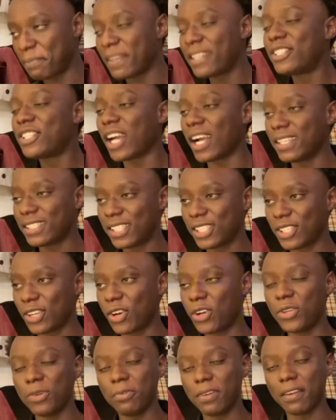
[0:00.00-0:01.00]
chances are
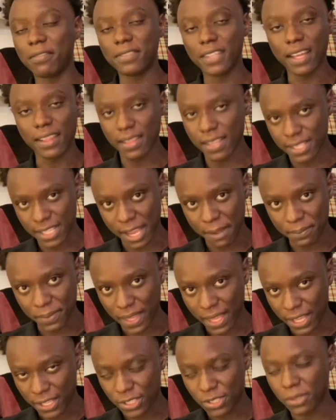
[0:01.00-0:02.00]
you would have done the same
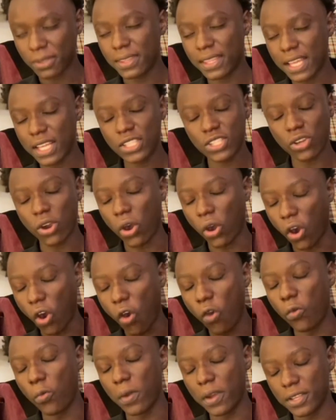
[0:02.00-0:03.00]
thing. So things are
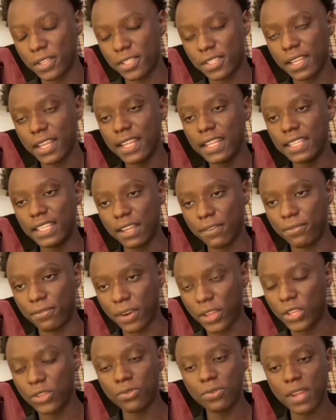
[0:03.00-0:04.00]
always
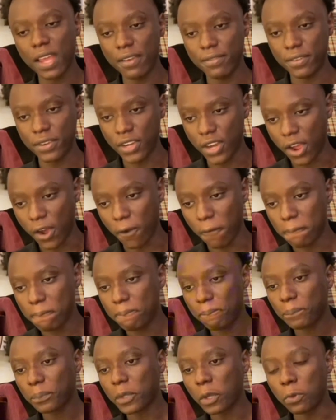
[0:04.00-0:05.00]
different. You never know
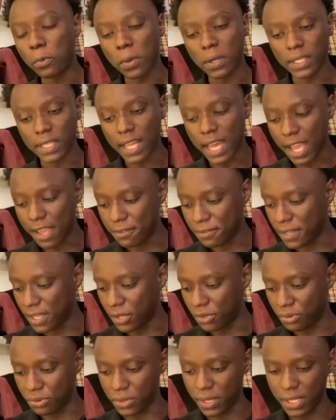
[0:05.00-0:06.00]
what life
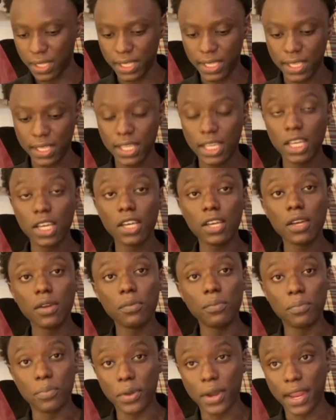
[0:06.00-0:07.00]
can really
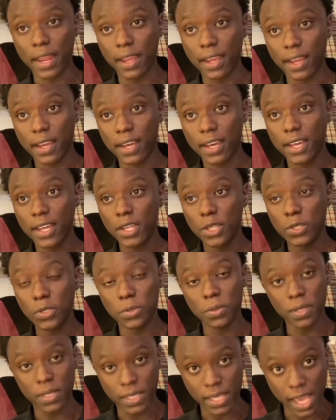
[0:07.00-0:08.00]
bring
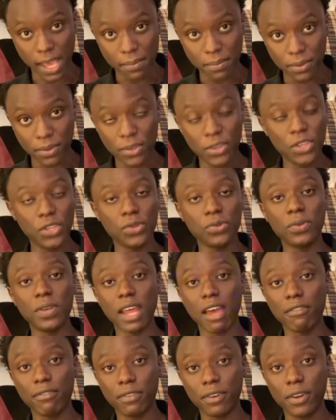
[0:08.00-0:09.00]
to the table. You
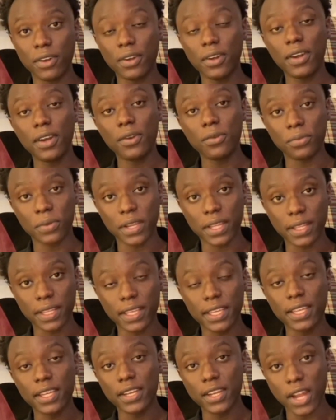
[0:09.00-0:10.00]
never
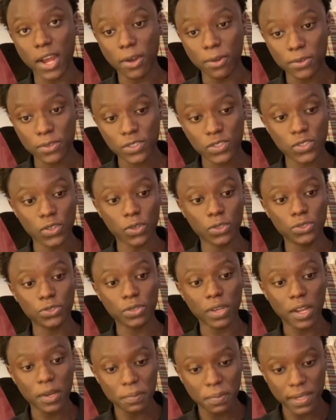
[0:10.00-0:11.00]
really know. So
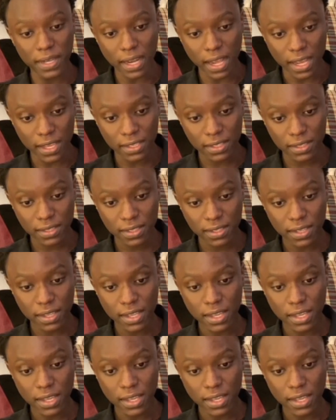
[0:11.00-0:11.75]
try to be nice,